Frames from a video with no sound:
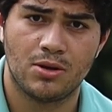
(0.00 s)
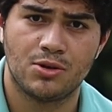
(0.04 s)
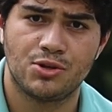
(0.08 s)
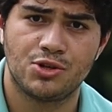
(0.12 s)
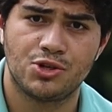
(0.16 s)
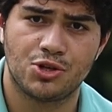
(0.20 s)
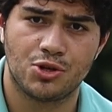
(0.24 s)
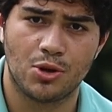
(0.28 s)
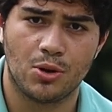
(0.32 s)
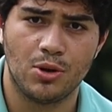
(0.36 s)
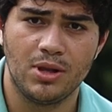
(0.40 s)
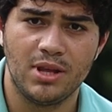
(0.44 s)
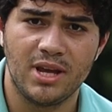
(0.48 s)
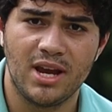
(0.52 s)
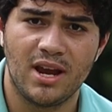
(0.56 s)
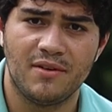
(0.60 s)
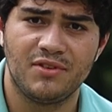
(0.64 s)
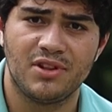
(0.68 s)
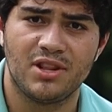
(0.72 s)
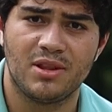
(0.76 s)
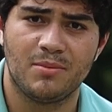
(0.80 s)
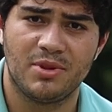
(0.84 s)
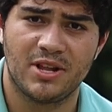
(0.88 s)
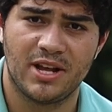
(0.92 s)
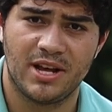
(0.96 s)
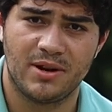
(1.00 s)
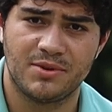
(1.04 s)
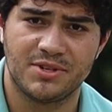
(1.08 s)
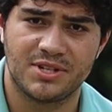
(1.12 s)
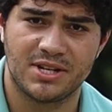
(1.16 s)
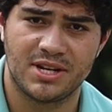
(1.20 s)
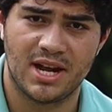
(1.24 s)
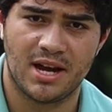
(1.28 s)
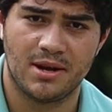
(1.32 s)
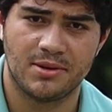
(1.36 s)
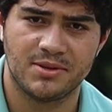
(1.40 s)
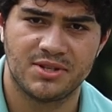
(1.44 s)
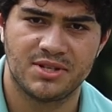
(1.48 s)
Shortly after the plan was
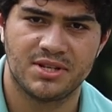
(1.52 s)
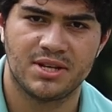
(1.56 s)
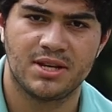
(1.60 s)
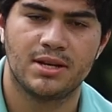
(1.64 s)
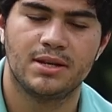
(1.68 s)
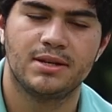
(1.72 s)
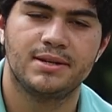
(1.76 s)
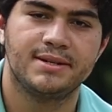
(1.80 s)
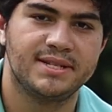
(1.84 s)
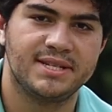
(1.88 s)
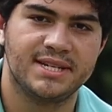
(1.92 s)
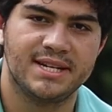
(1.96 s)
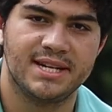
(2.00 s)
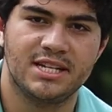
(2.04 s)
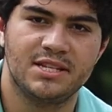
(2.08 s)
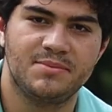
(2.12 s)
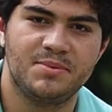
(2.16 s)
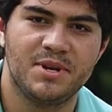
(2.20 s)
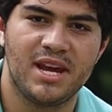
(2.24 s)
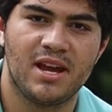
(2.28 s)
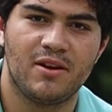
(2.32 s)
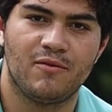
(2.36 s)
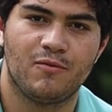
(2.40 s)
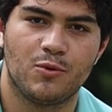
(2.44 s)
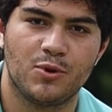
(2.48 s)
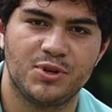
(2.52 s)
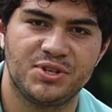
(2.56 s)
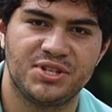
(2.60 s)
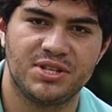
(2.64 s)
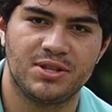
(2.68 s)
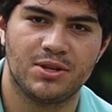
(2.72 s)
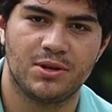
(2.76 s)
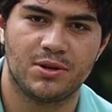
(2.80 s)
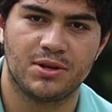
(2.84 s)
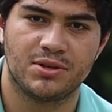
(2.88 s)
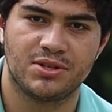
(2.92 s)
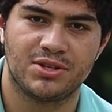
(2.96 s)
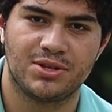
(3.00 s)
announced, teens began voicing
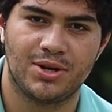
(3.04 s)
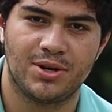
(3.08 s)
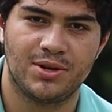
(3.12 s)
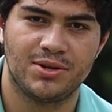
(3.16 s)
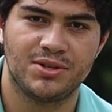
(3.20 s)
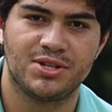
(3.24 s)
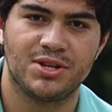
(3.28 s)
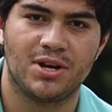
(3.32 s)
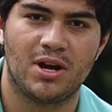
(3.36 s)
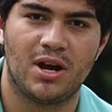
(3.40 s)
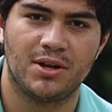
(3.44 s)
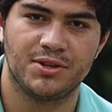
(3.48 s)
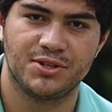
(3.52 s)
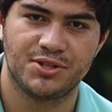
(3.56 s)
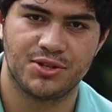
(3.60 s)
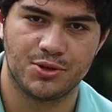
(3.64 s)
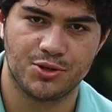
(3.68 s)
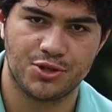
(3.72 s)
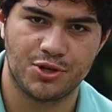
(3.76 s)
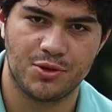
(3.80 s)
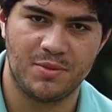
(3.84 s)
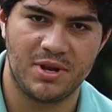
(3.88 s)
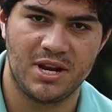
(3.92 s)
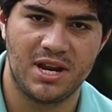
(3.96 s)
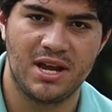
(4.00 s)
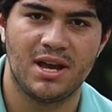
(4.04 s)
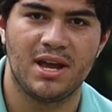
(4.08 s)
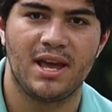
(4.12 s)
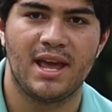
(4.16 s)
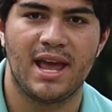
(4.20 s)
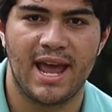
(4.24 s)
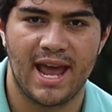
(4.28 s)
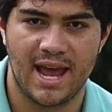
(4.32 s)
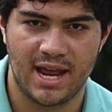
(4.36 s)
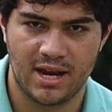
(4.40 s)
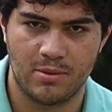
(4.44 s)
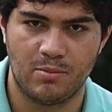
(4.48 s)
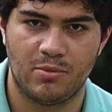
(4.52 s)
their concerns on social media
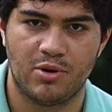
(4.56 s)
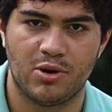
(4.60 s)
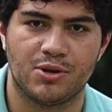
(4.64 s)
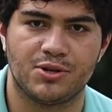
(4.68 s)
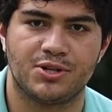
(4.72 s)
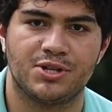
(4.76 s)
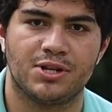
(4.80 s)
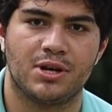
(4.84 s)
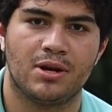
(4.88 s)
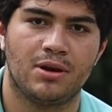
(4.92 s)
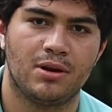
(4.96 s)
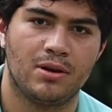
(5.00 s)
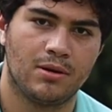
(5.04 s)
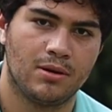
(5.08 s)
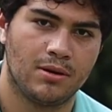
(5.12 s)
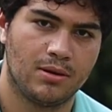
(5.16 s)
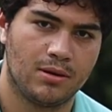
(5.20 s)
and in person.